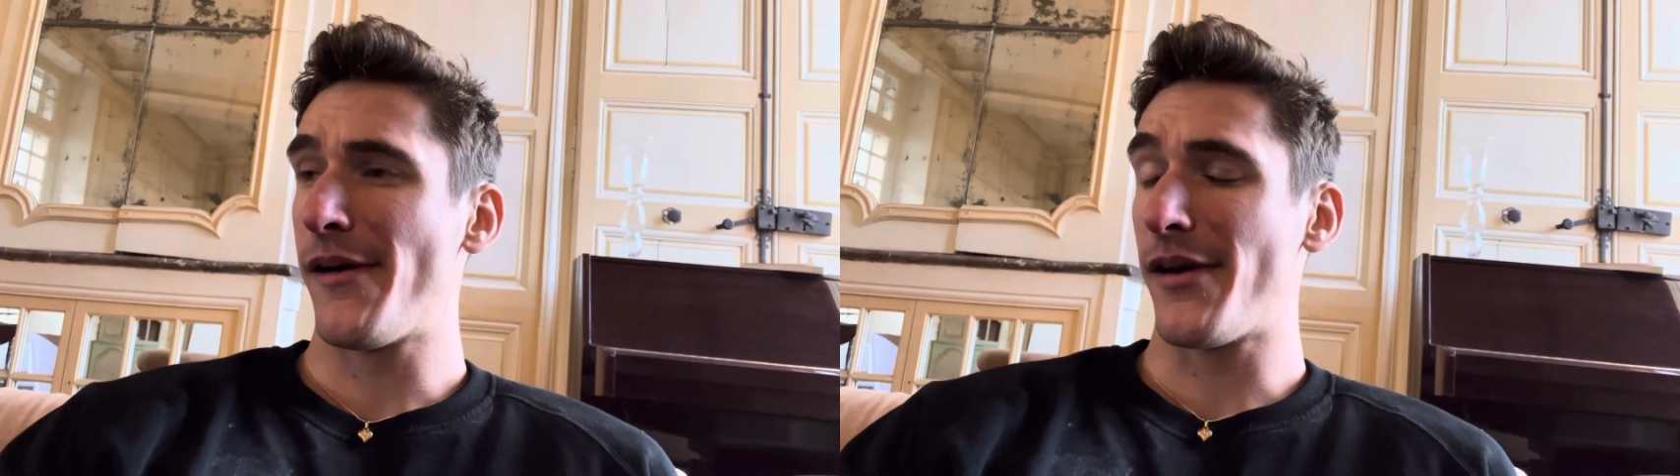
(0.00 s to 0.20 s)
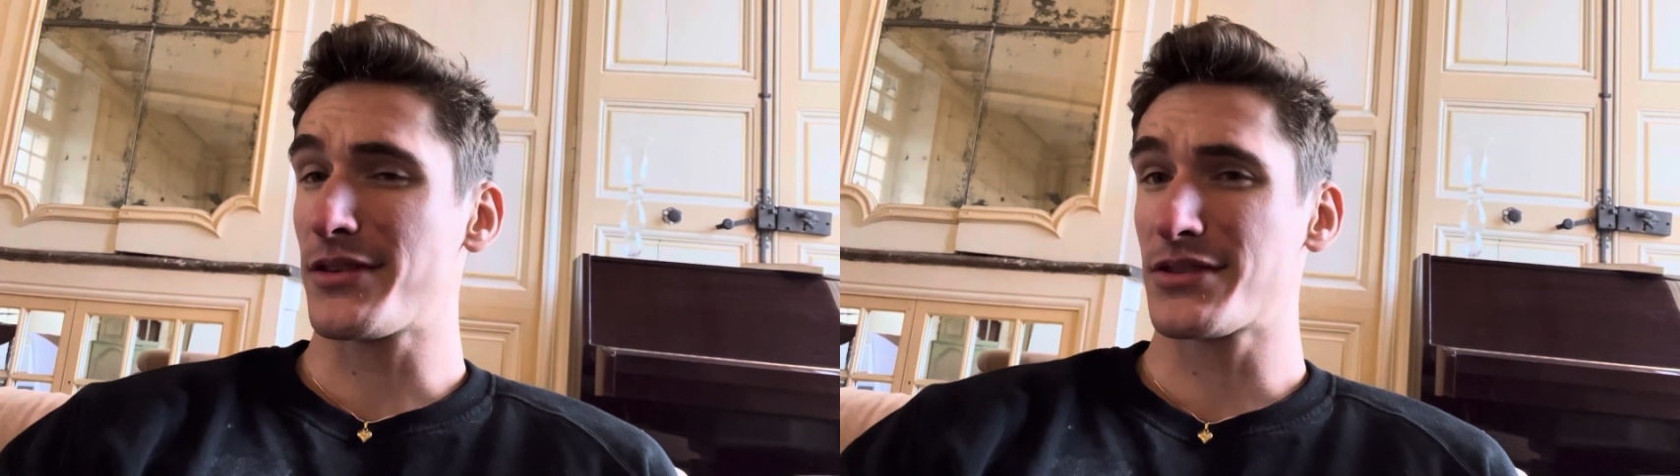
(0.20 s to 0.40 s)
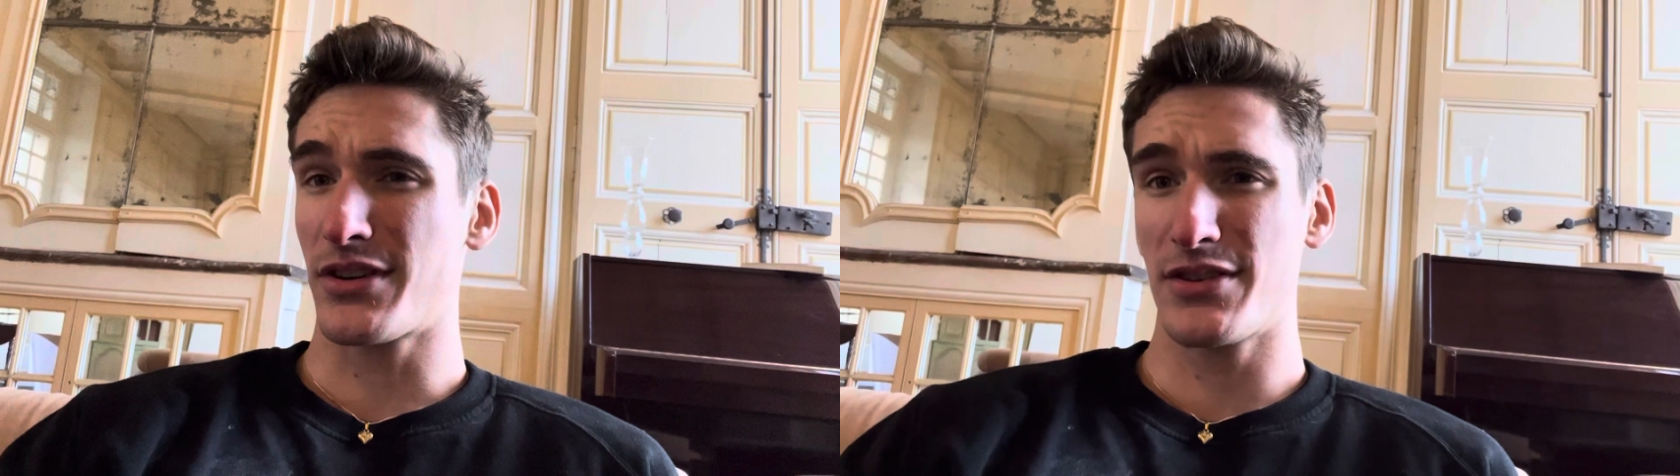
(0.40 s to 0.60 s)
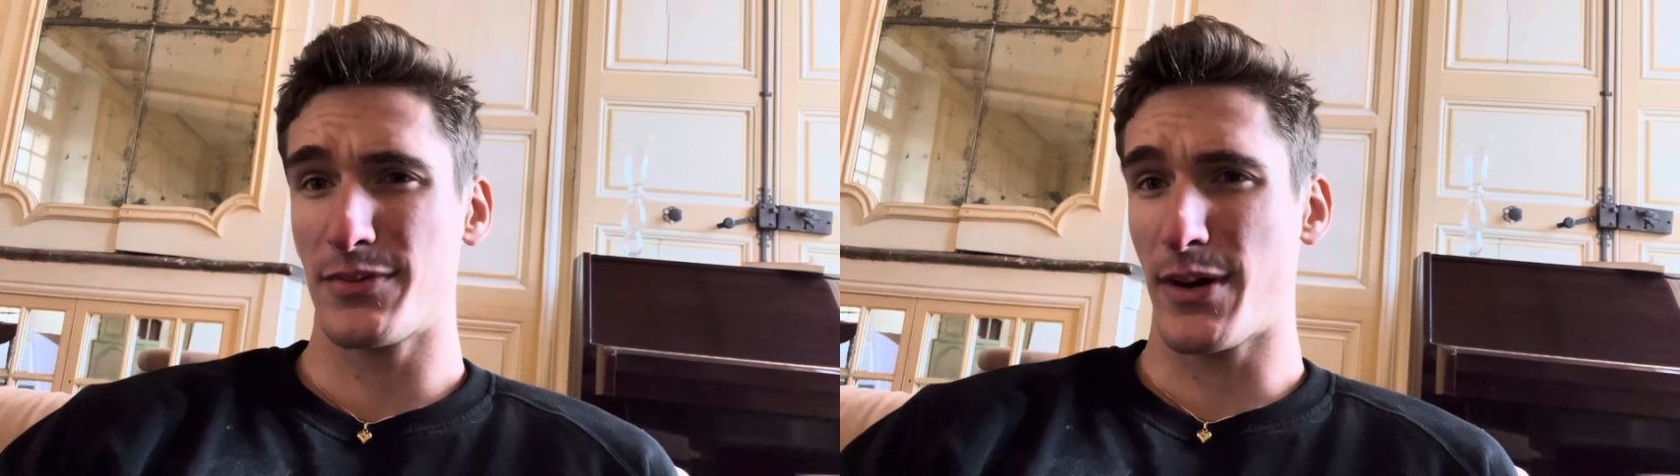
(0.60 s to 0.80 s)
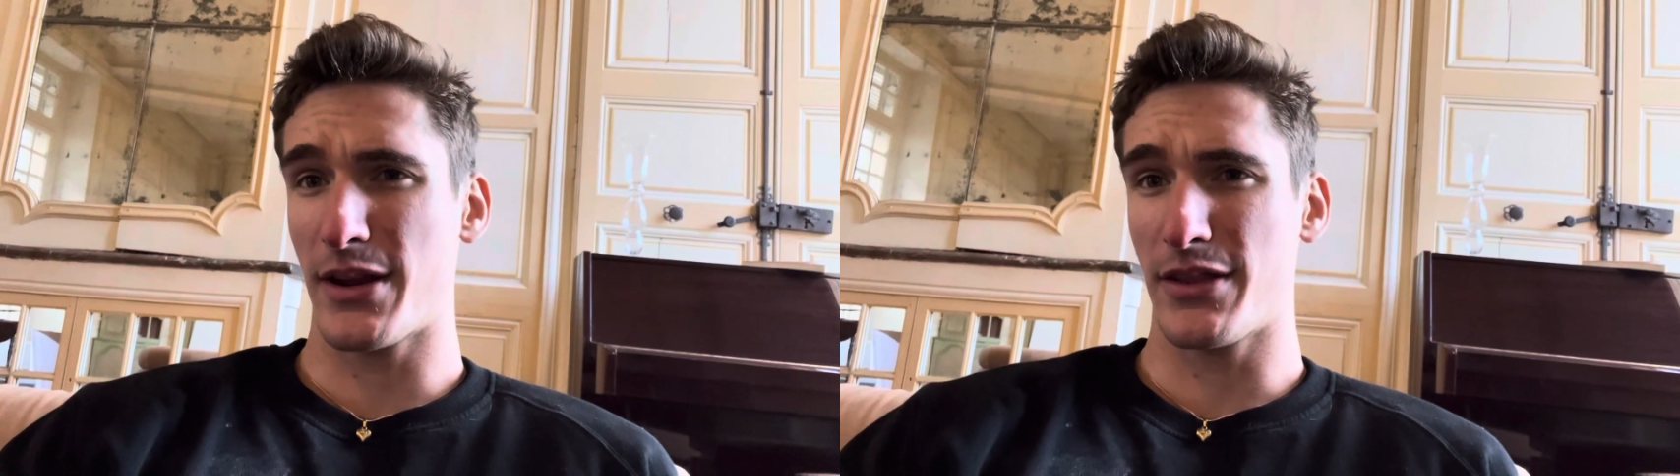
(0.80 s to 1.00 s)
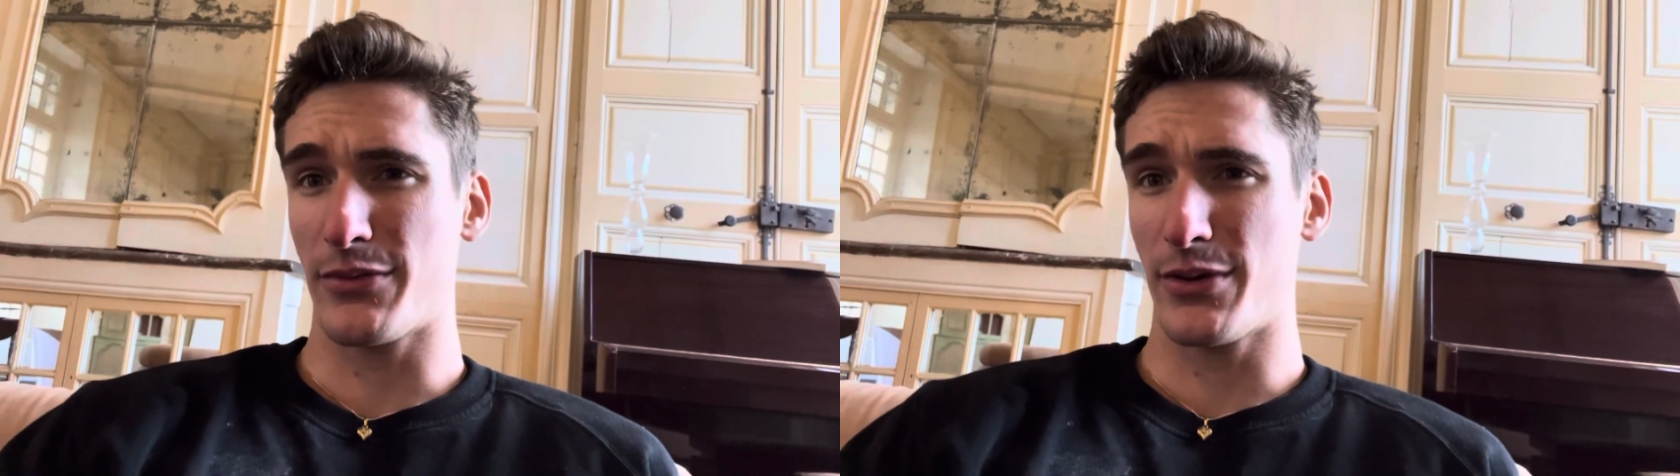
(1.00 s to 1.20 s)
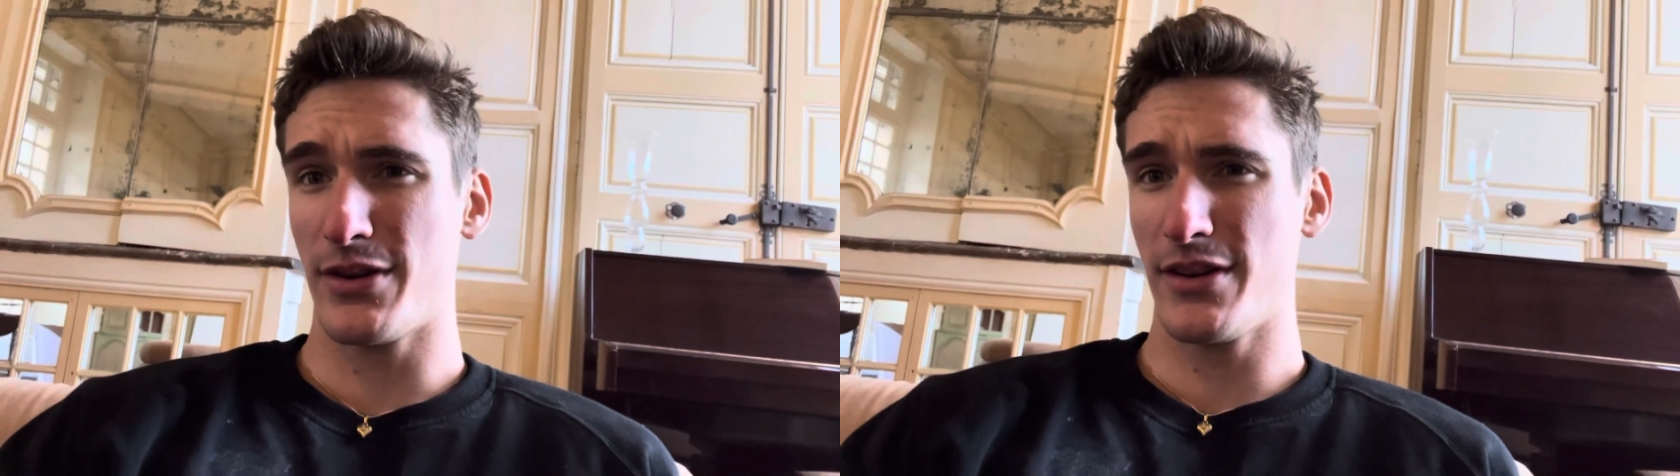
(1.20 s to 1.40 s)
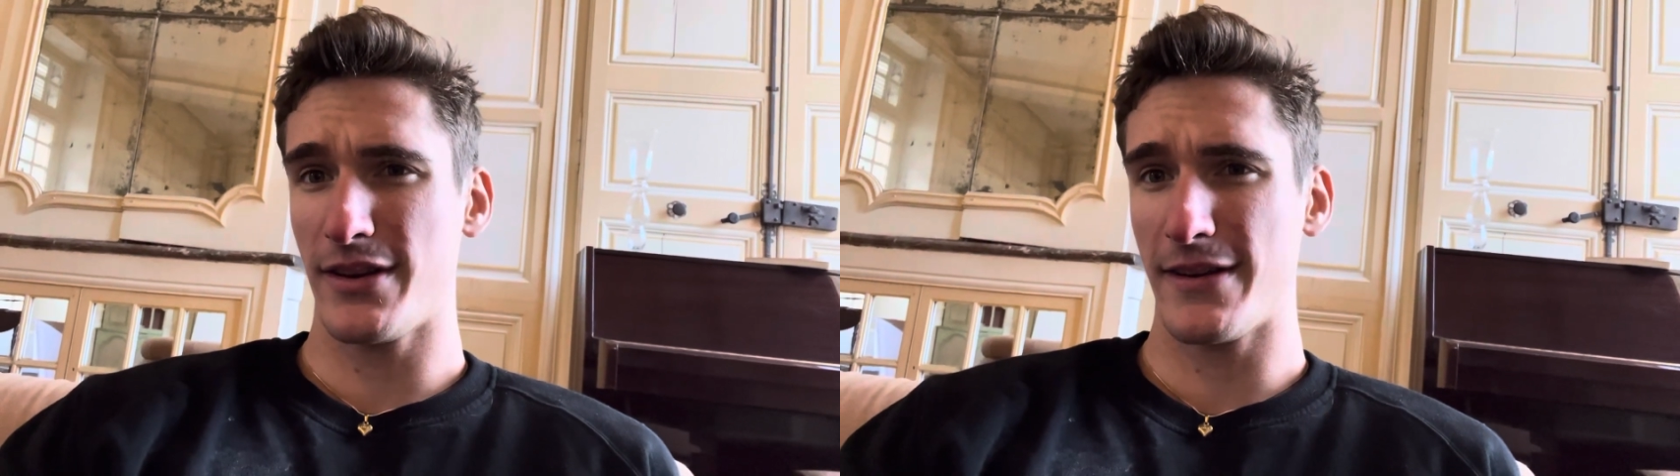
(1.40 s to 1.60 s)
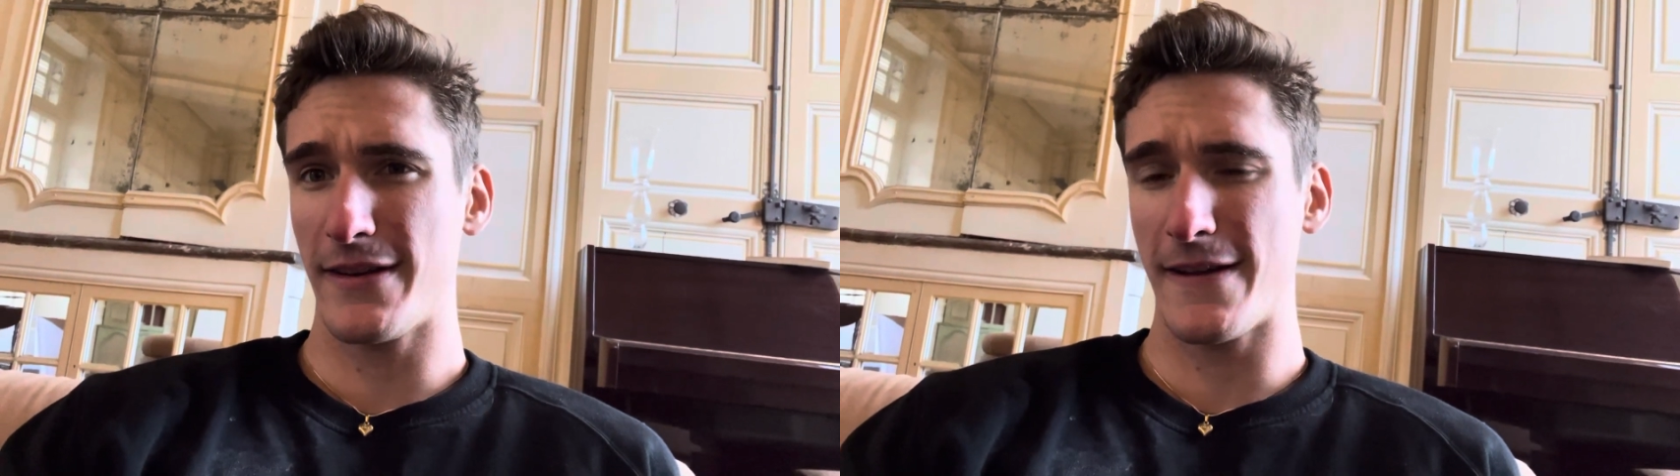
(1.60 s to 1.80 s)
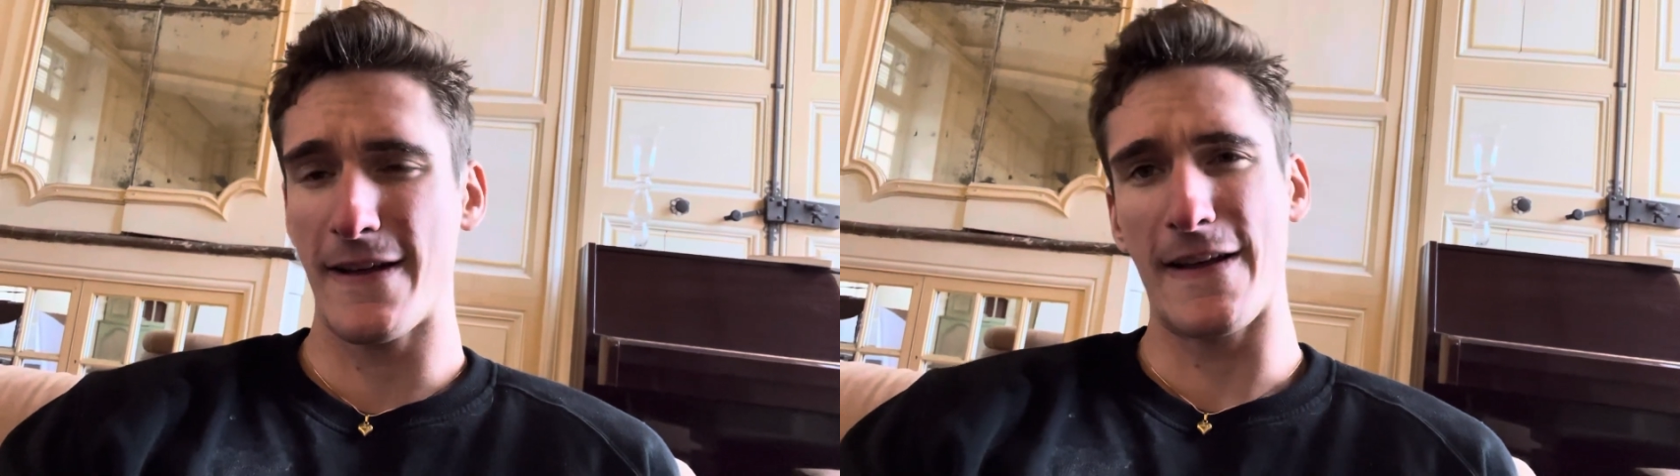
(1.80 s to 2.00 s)
I'll start spreading the word.
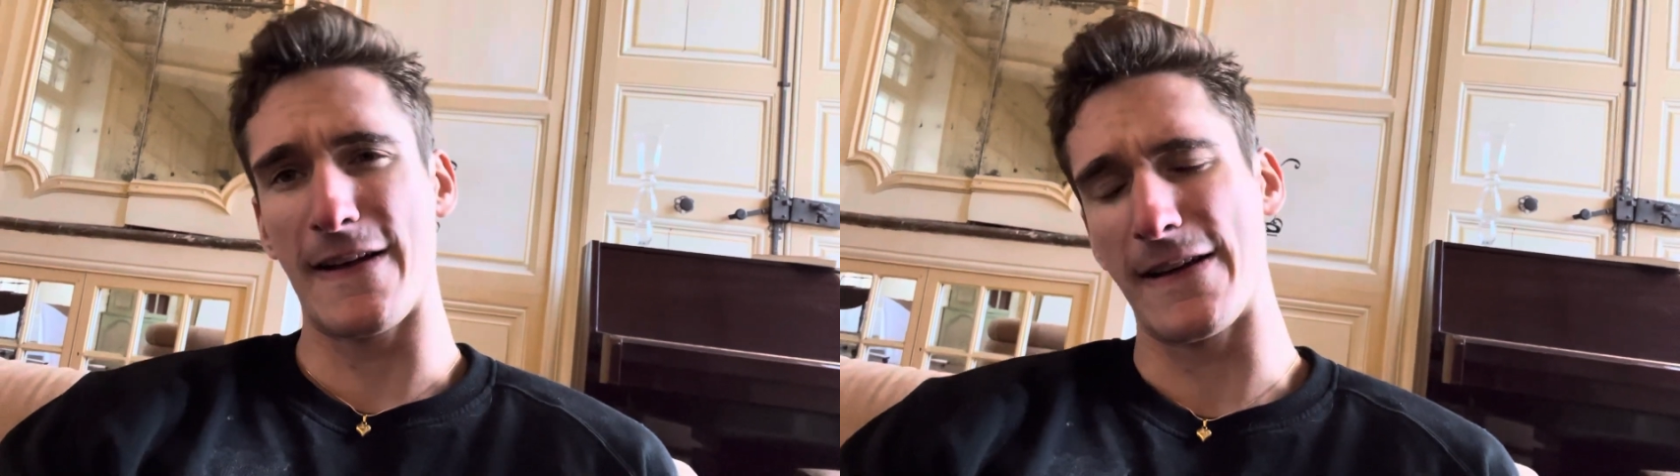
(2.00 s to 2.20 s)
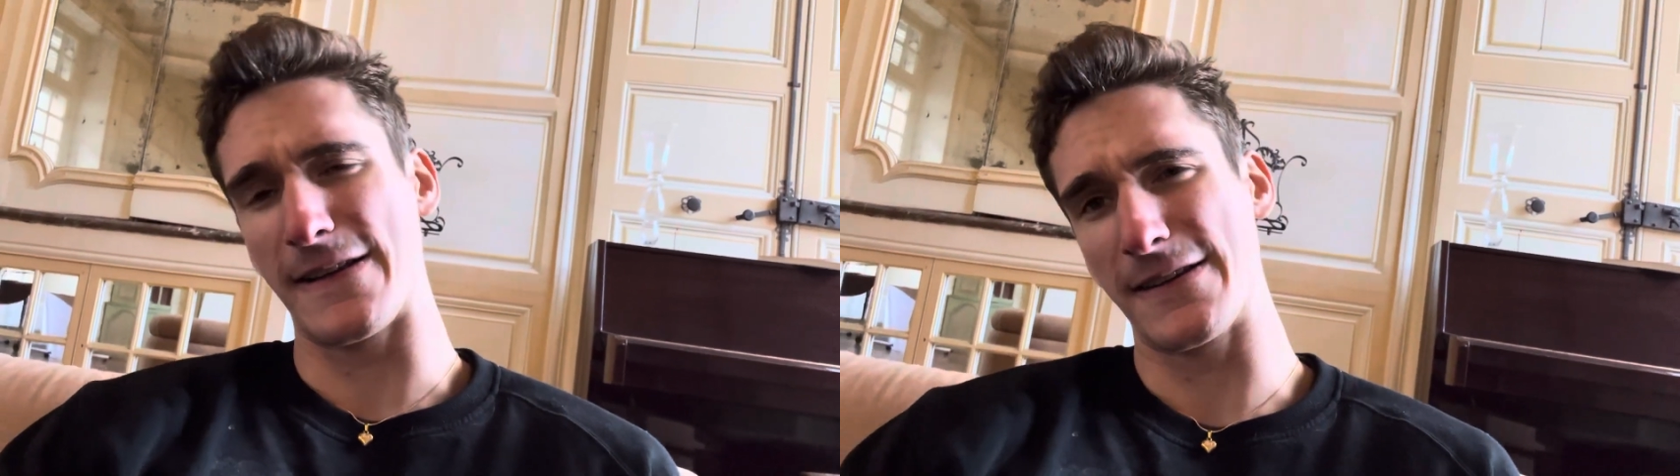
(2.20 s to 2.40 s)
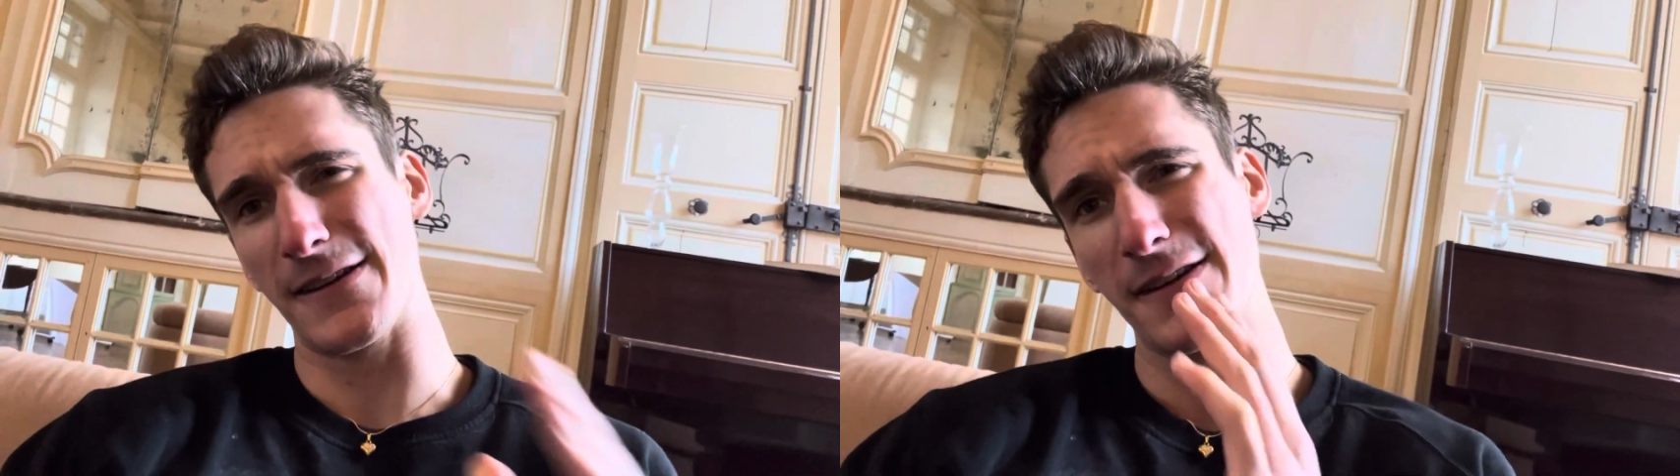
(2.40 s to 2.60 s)
And